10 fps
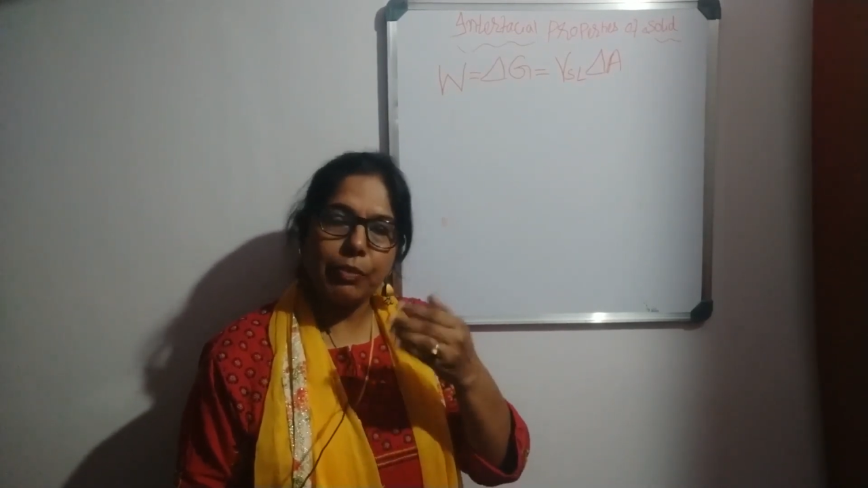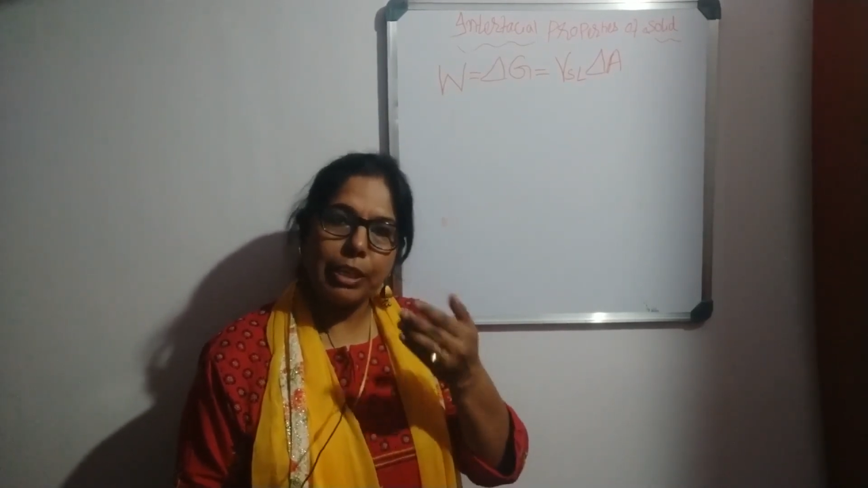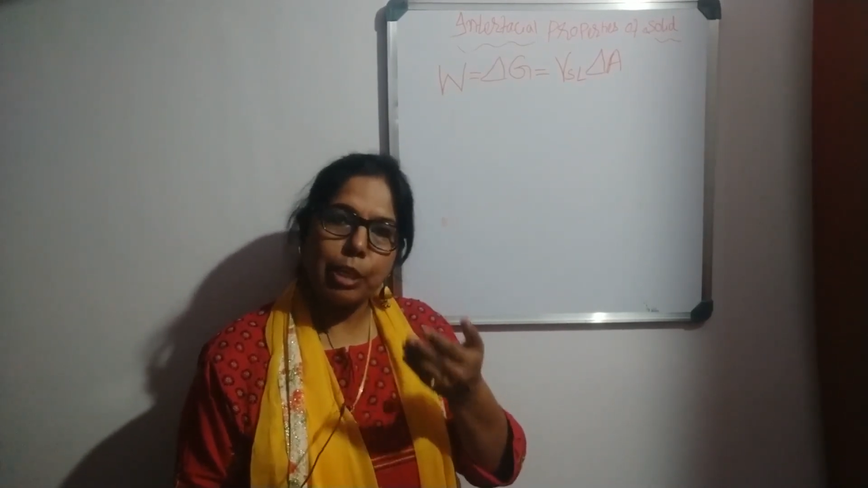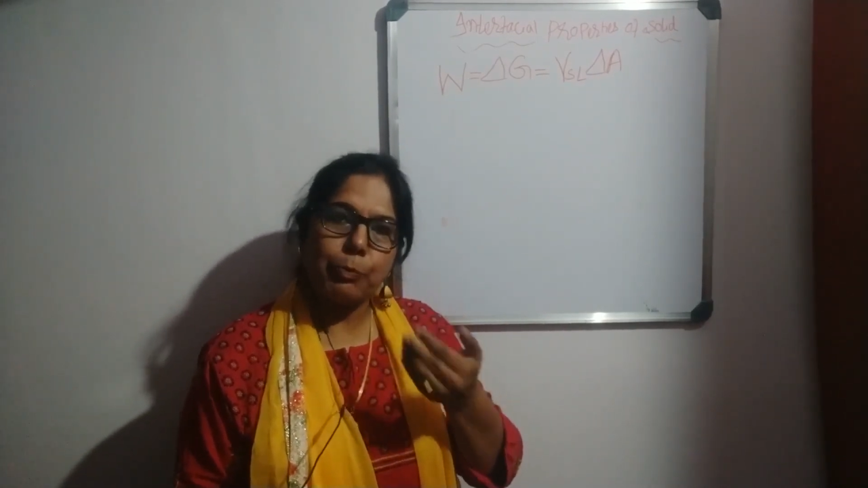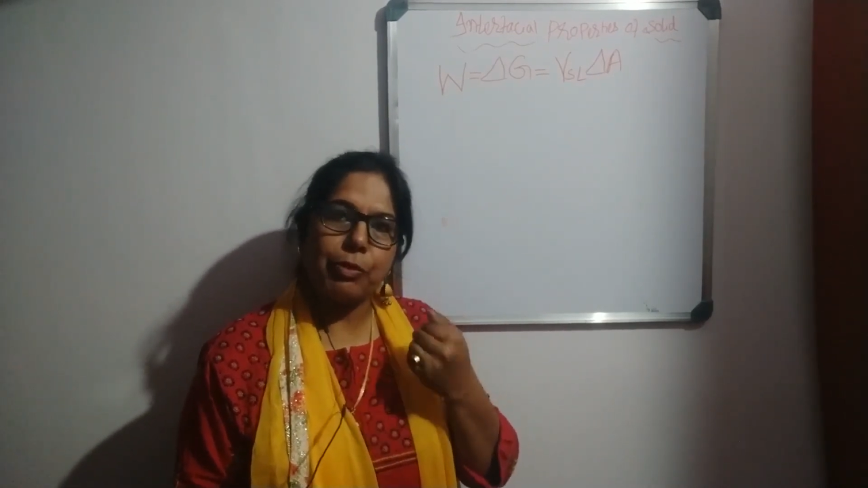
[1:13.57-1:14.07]

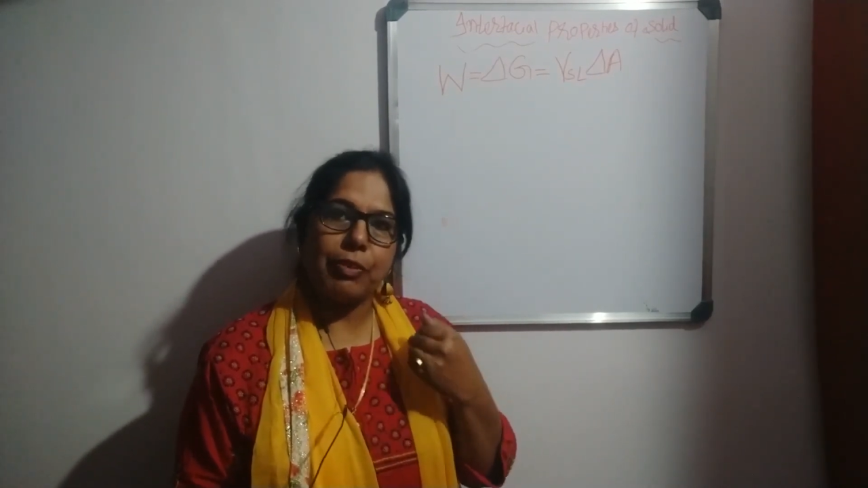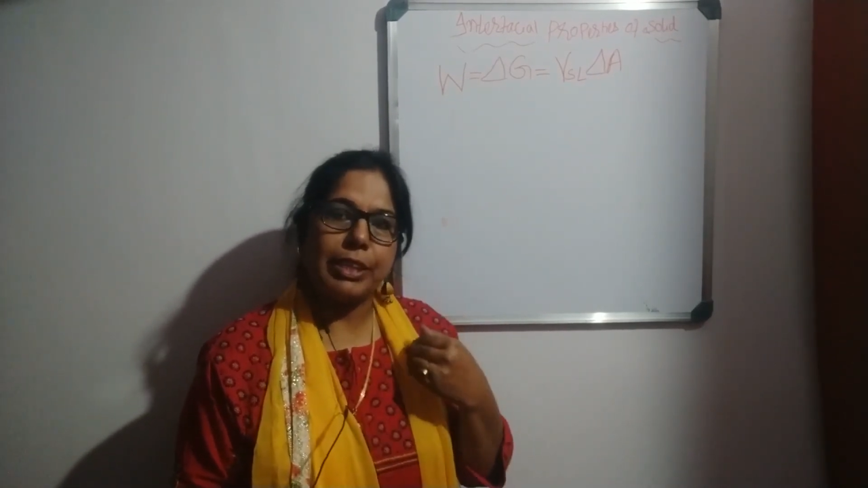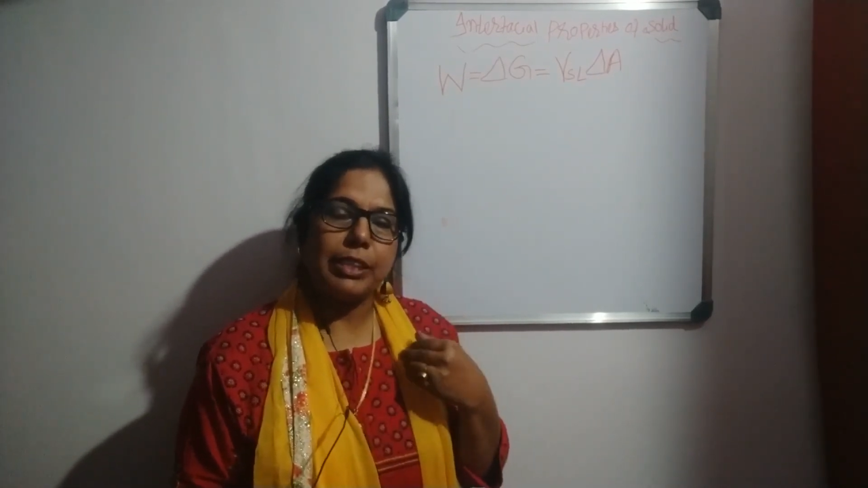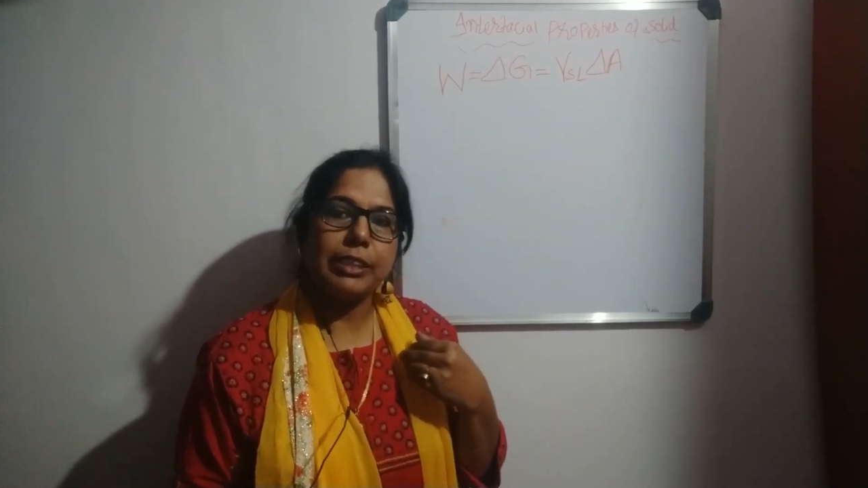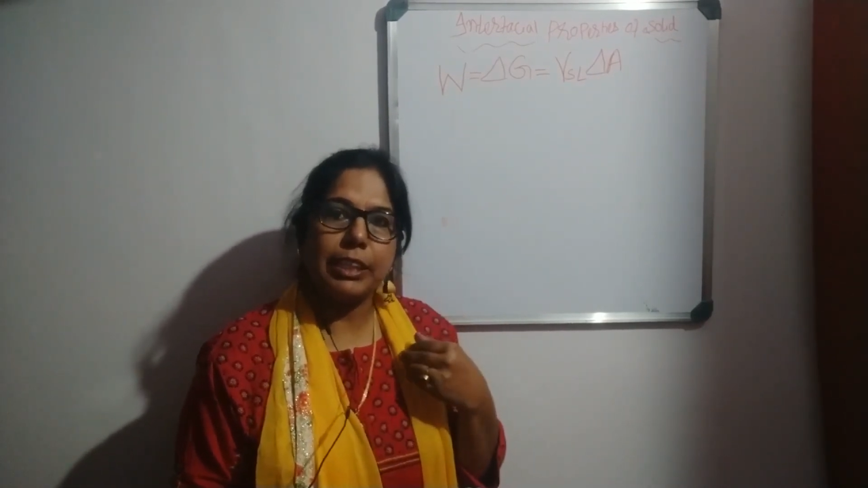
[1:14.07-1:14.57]
can
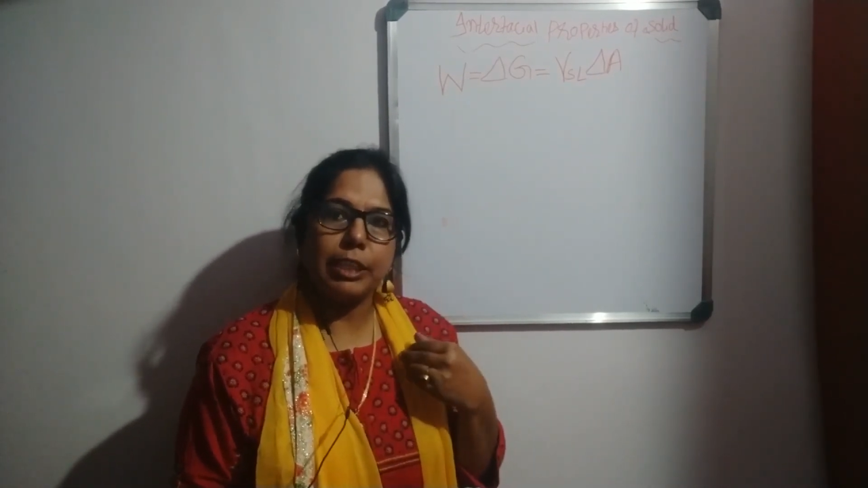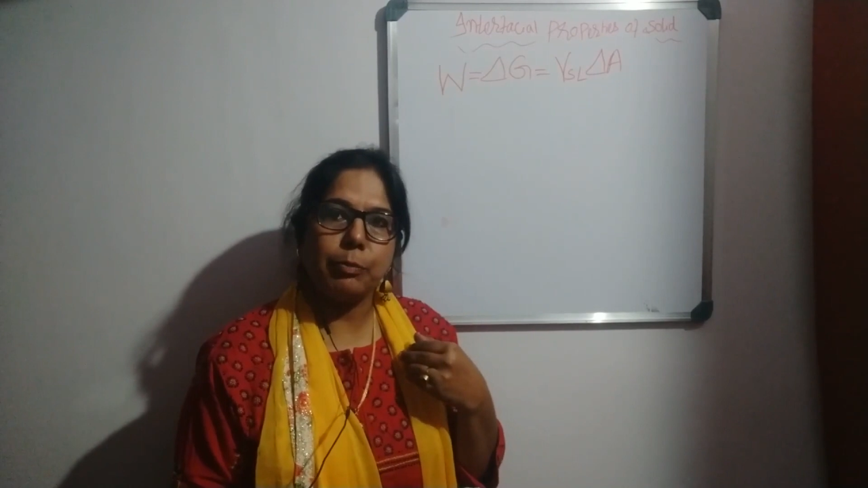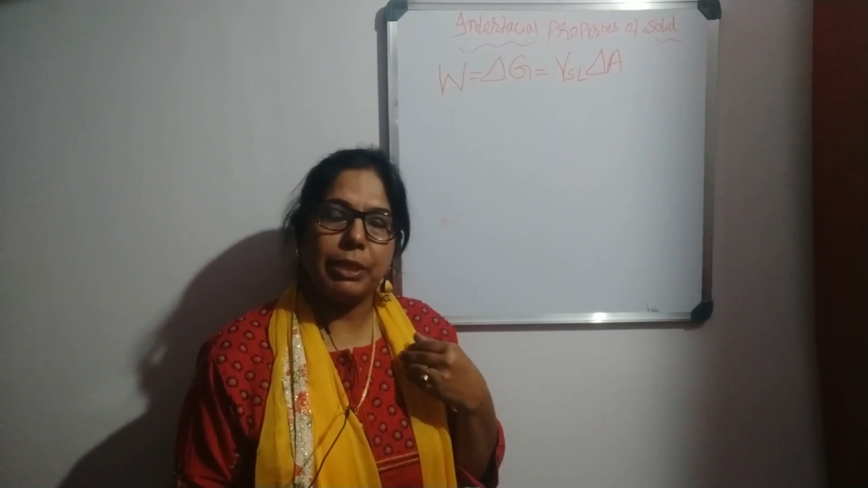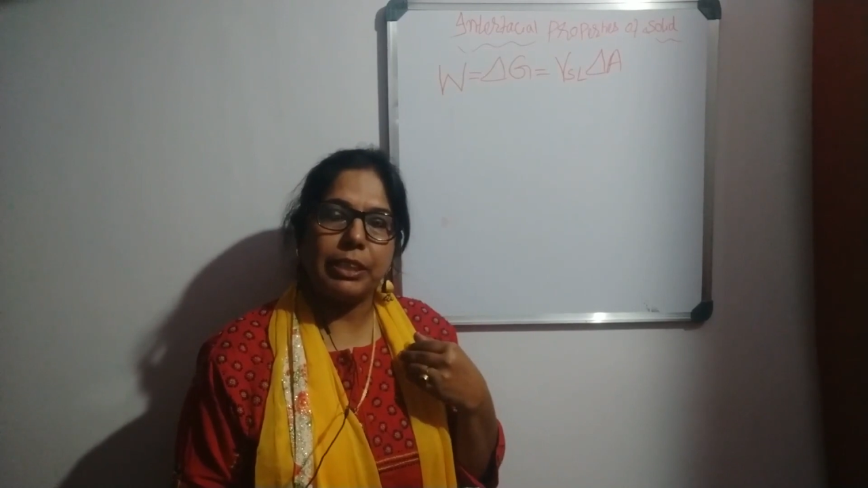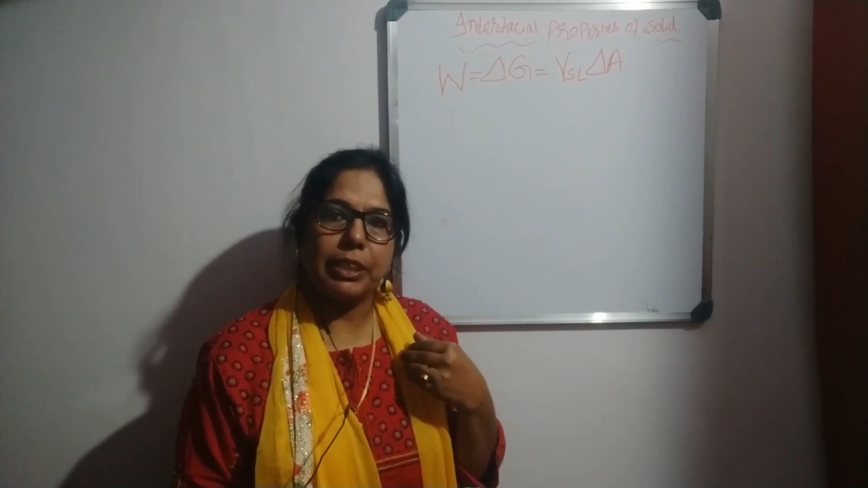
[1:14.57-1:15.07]
prevent the
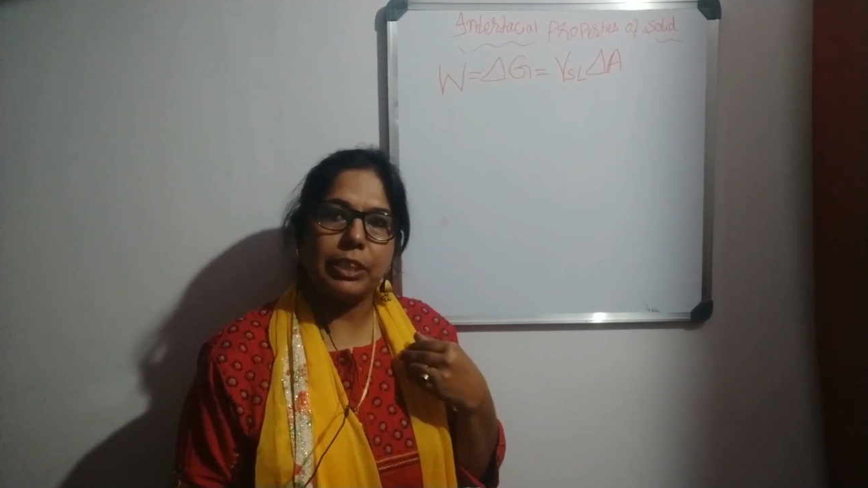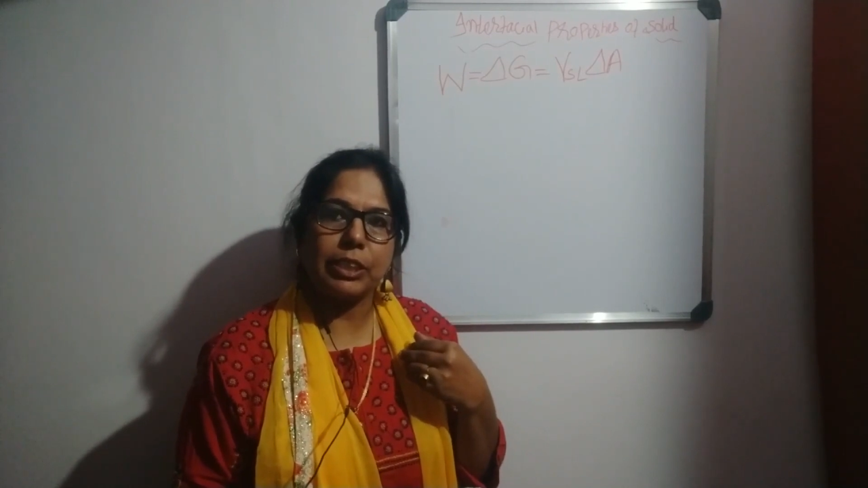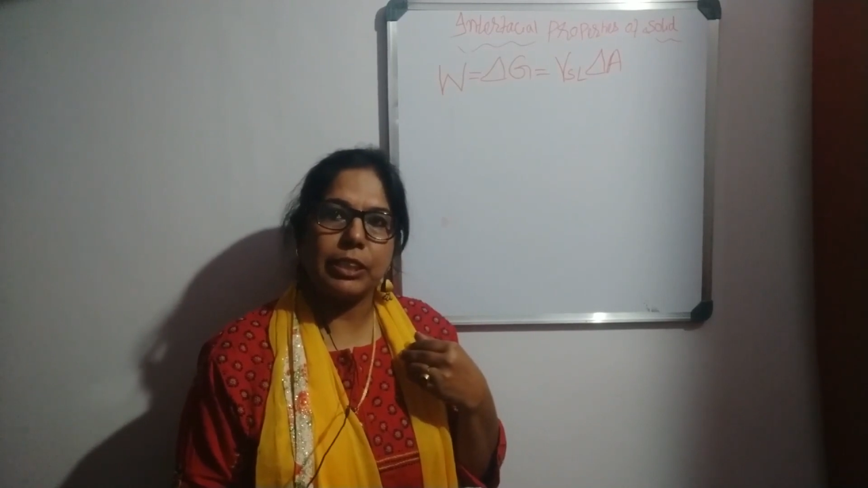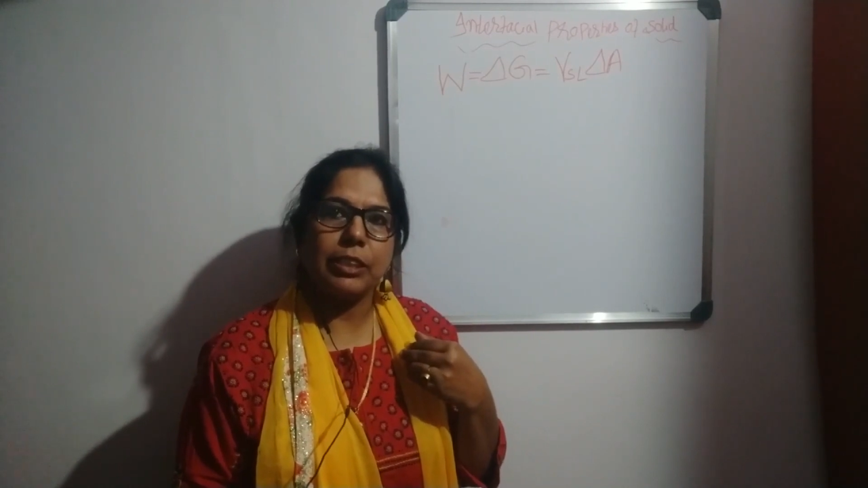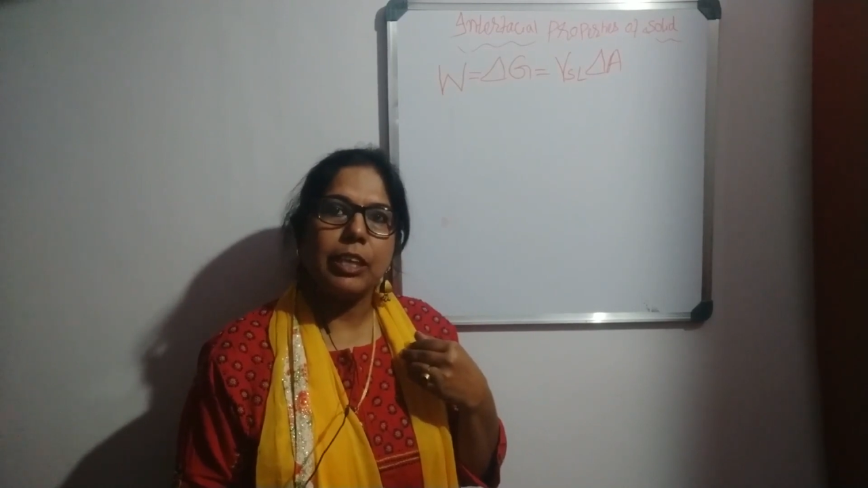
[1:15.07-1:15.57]
sedimentation.